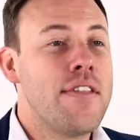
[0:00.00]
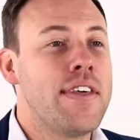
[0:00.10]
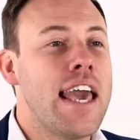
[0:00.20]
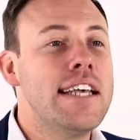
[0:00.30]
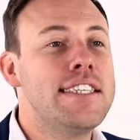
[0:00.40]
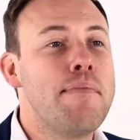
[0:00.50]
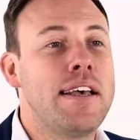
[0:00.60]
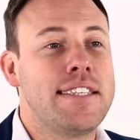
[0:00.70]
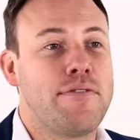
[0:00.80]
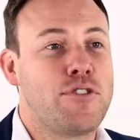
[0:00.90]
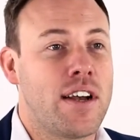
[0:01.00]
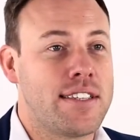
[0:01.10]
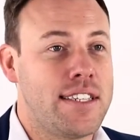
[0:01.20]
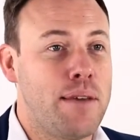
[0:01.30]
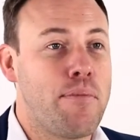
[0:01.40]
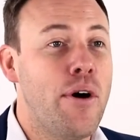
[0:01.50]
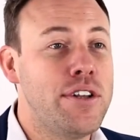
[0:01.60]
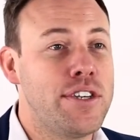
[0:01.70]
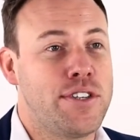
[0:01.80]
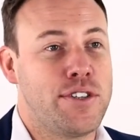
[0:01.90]
The SMSF trustee
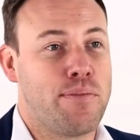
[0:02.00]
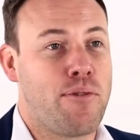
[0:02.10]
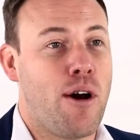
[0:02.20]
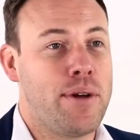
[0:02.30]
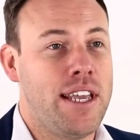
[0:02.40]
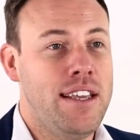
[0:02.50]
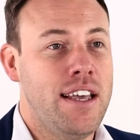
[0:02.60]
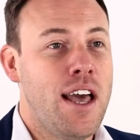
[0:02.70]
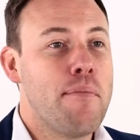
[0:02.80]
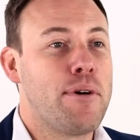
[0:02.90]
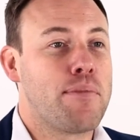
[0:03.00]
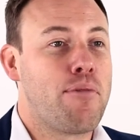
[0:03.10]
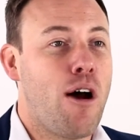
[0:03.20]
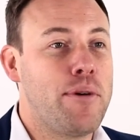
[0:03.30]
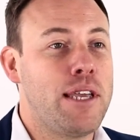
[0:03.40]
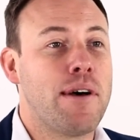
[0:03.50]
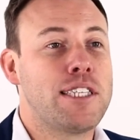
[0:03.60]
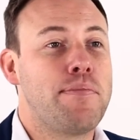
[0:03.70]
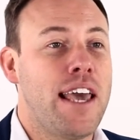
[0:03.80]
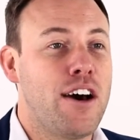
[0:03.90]
purchases the property, but the property
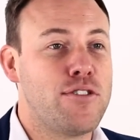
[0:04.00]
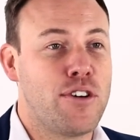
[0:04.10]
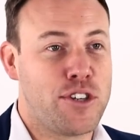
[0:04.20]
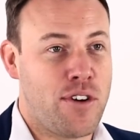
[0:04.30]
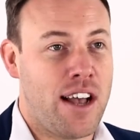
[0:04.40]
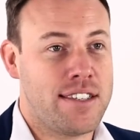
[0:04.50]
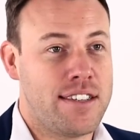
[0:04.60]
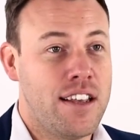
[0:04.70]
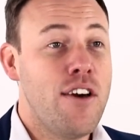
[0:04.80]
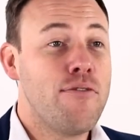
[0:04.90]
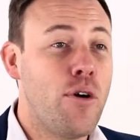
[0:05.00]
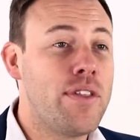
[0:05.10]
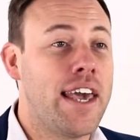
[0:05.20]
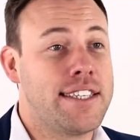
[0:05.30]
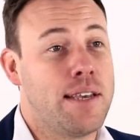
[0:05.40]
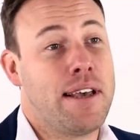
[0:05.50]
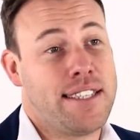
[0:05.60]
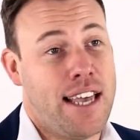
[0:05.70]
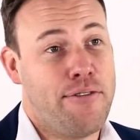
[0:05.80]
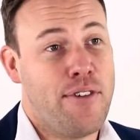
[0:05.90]
must be held on trust for the
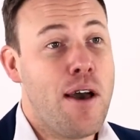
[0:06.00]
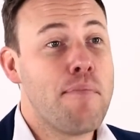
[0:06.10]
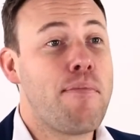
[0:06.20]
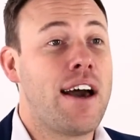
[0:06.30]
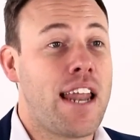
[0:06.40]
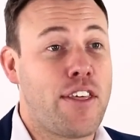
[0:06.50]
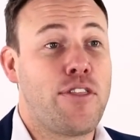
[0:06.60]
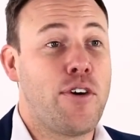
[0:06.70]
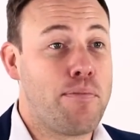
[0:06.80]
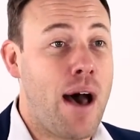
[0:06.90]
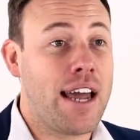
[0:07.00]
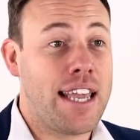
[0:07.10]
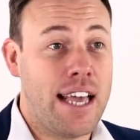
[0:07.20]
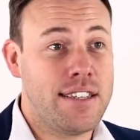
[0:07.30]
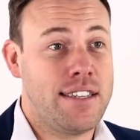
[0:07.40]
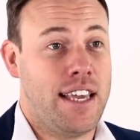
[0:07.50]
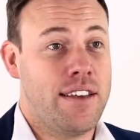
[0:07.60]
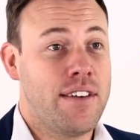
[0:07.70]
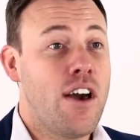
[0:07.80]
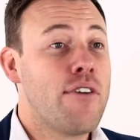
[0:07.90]
SMSF by another third-party entity,
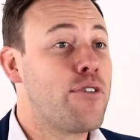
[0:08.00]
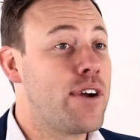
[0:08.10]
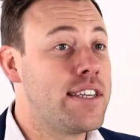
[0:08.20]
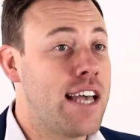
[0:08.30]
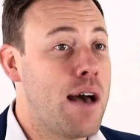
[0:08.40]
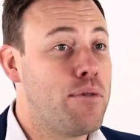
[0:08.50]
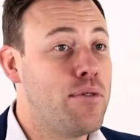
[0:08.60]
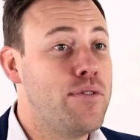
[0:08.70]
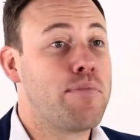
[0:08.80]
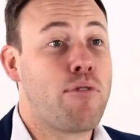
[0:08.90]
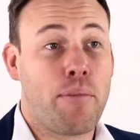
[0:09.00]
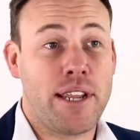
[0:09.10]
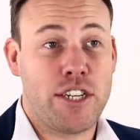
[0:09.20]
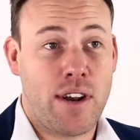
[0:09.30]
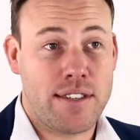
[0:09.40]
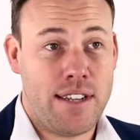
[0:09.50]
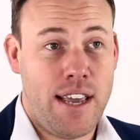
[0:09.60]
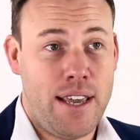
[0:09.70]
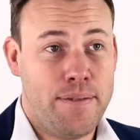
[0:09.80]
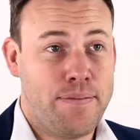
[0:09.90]
for example, the property trustee.